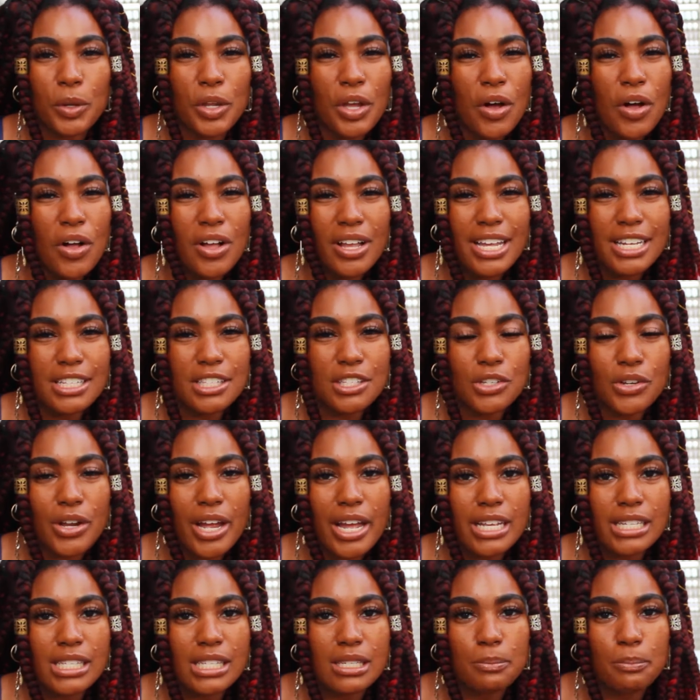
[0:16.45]
We all get
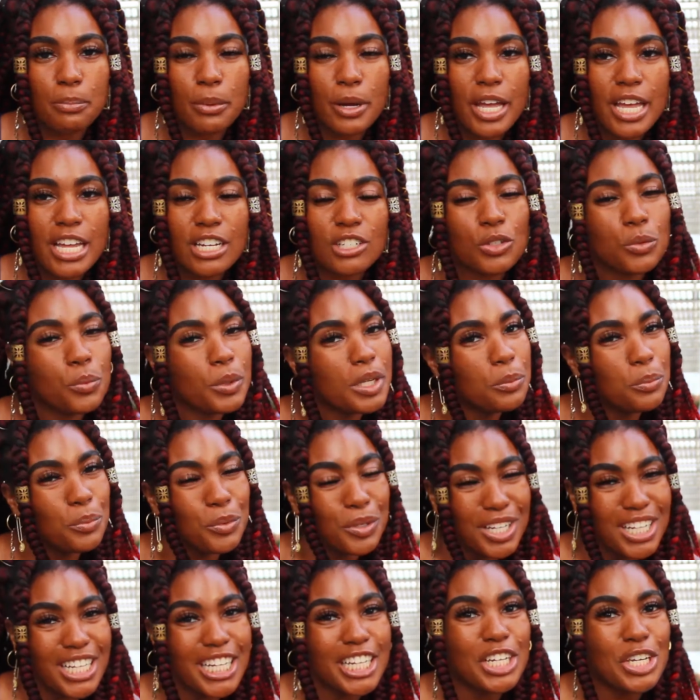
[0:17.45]
stressed, but do we
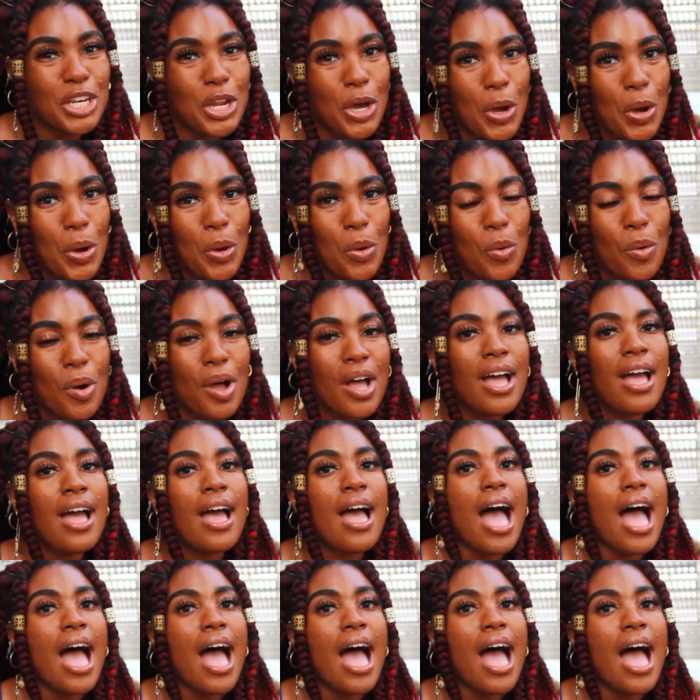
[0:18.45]
really know